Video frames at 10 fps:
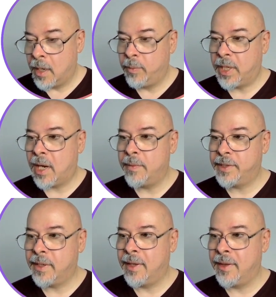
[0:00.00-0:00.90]

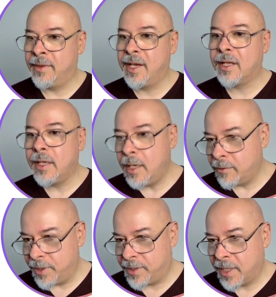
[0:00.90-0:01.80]
becomes the
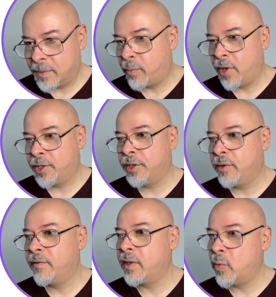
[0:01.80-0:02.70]
clearest expression
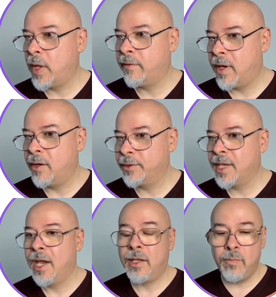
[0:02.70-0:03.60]
of the 12th house,
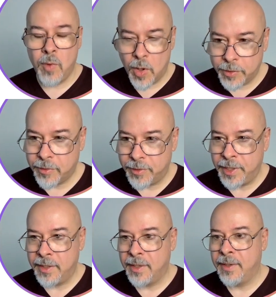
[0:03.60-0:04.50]
and
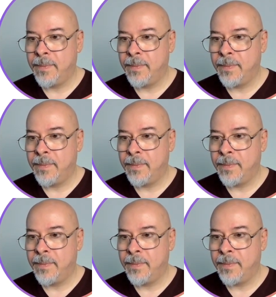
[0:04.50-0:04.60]
Mercury,